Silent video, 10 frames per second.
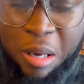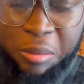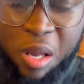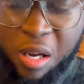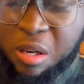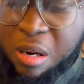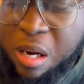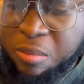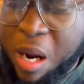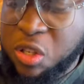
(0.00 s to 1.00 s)
That's
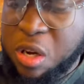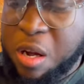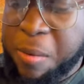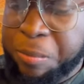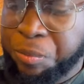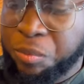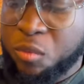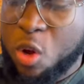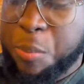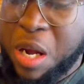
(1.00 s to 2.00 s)
good, that's good.
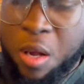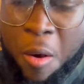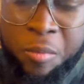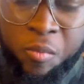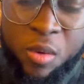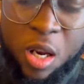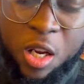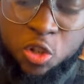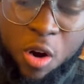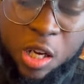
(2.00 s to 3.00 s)
Little piece. And
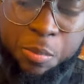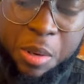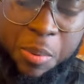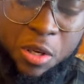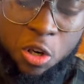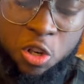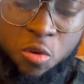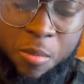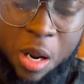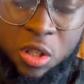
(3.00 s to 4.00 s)
let's try this big piece of
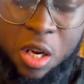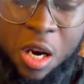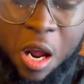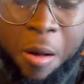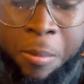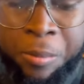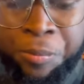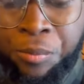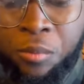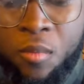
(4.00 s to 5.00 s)
shrimp that's sitting here.
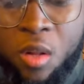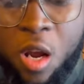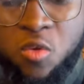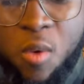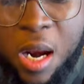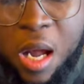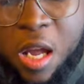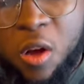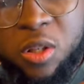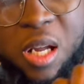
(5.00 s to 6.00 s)
That's right here.
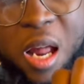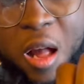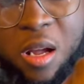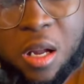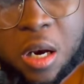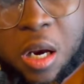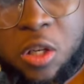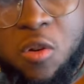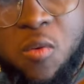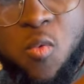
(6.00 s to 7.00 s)
Y'all see that?
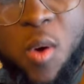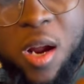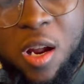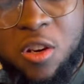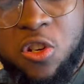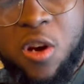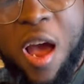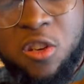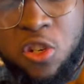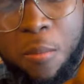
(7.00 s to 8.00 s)
Goodness great, that,
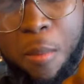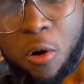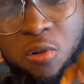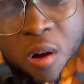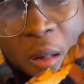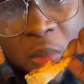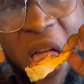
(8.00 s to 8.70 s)
that's jumbo shrimp.